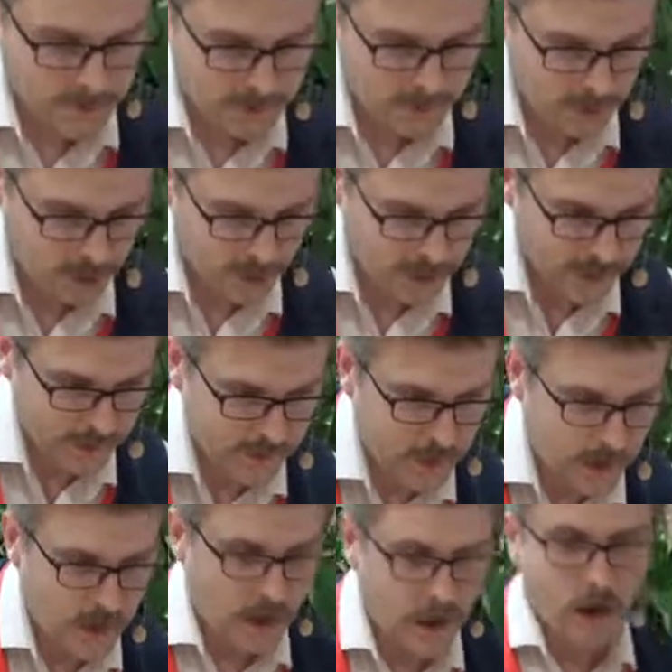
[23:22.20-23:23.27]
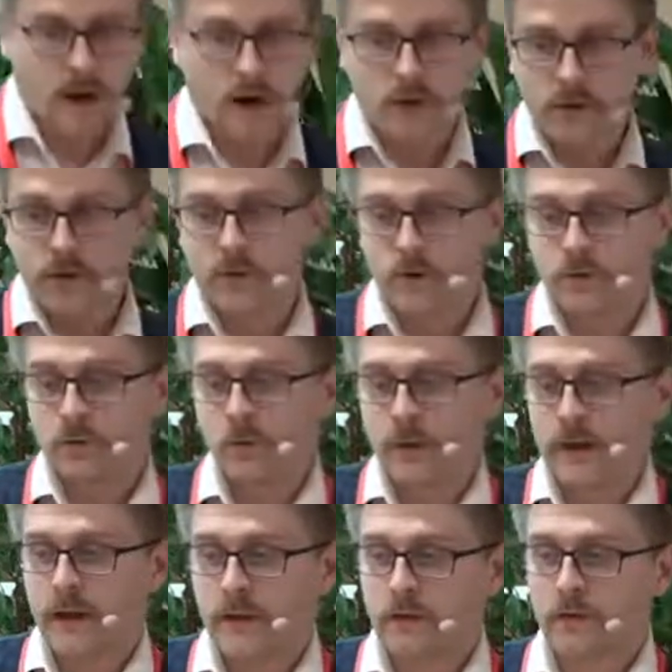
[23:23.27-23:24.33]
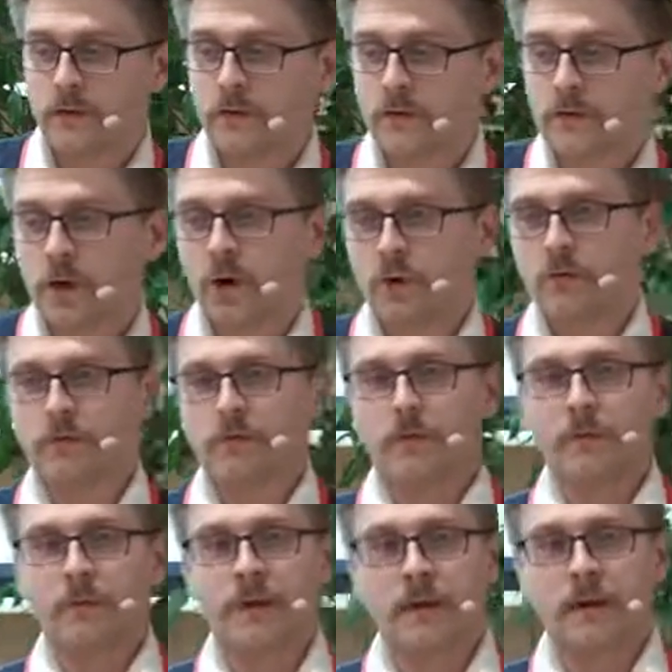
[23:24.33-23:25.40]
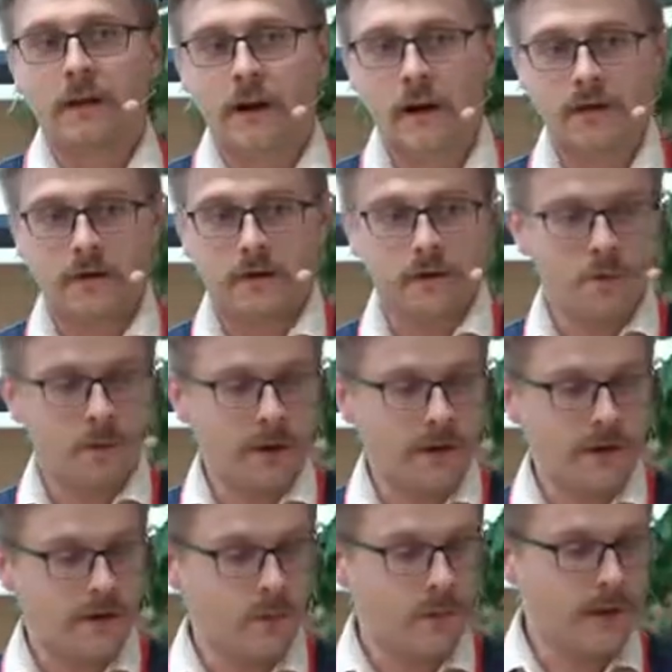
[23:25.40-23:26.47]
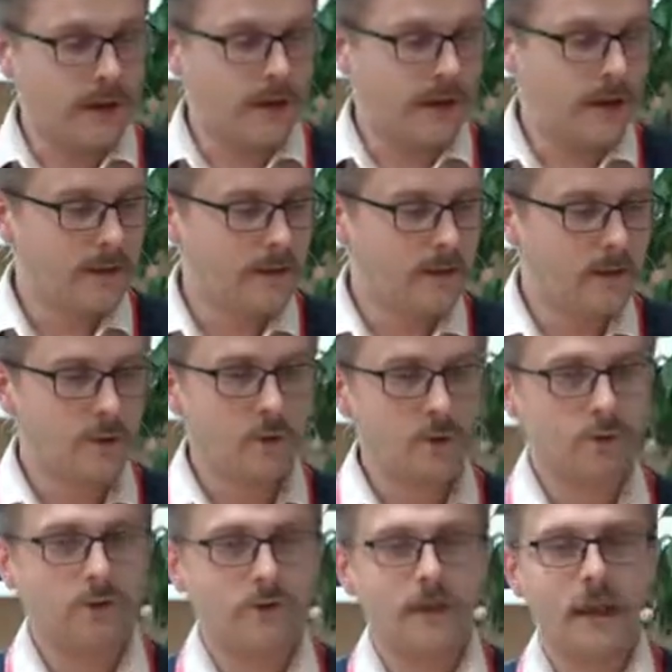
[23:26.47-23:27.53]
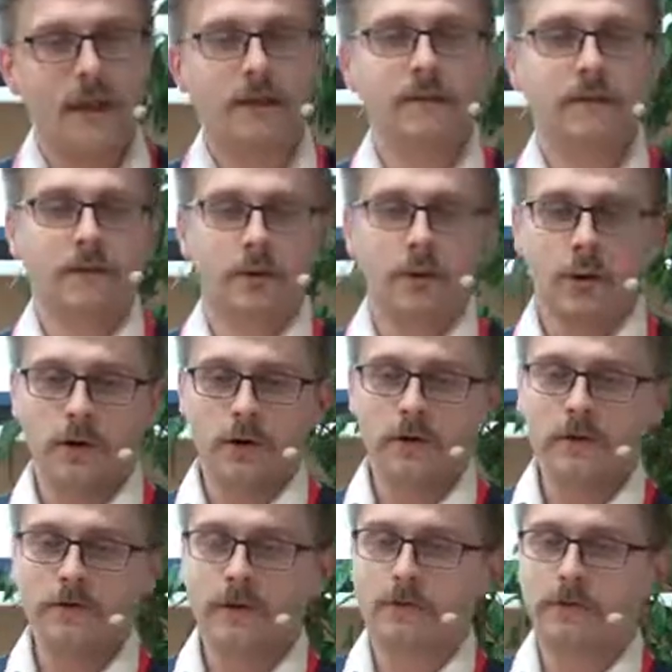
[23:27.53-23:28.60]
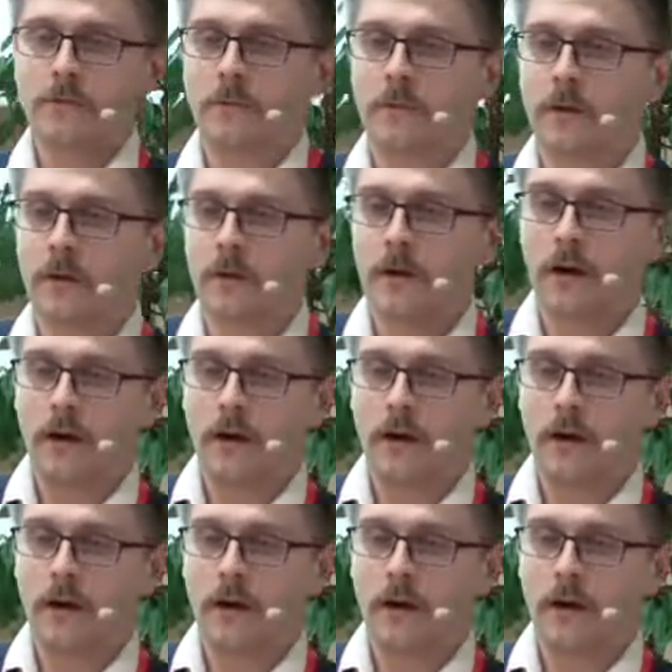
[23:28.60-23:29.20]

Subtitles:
stories. Also, we can go from the other way. We can use data journalism